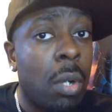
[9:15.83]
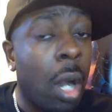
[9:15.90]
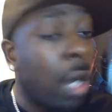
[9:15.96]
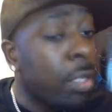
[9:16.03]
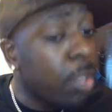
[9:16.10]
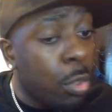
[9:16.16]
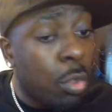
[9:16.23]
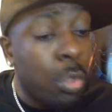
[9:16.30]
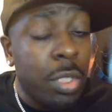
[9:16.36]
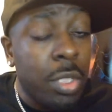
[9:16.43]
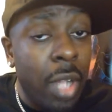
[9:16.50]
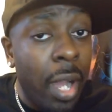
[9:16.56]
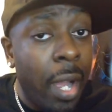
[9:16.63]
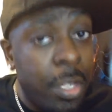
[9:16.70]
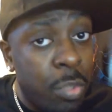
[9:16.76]
Are the good
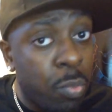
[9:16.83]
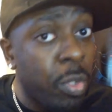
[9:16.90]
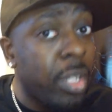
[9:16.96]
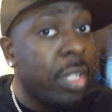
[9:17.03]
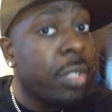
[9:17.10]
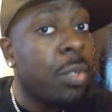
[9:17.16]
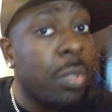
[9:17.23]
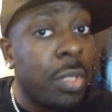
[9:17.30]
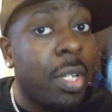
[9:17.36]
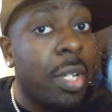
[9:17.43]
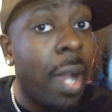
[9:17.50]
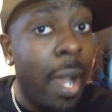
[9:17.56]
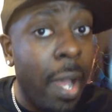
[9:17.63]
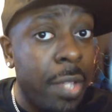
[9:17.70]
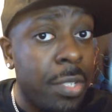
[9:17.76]
guys really good
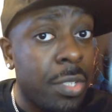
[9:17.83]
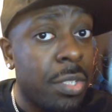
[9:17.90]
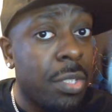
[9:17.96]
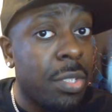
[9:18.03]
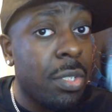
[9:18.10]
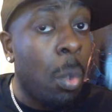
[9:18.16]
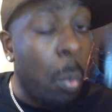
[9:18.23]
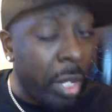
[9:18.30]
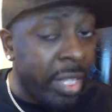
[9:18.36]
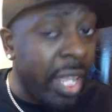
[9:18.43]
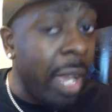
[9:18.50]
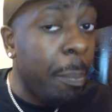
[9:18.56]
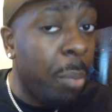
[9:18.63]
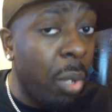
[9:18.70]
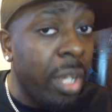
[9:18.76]
guys when
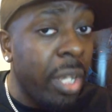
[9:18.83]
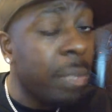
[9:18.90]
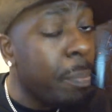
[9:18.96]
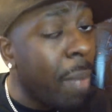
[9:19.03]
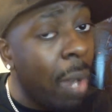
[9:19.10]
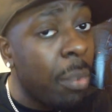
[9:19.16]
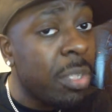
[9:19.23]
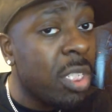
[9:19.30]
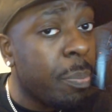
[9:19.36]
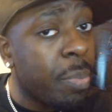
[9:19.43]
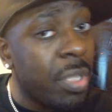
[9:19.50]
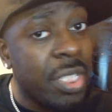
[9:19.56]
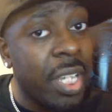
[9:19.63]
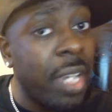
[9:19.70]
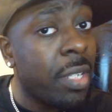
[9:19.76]
they're put in power to
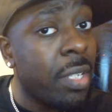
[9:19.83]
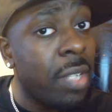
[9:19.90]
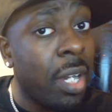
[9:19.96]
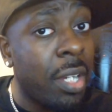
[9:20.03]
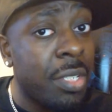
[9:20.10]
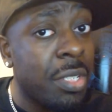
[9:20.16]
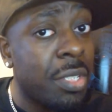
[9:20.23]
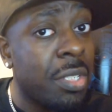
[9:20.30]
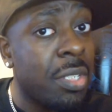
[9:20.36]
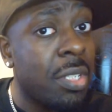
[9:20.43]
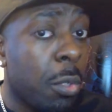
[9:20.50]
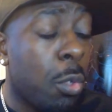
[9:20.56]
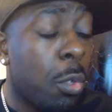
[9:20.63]
protect us?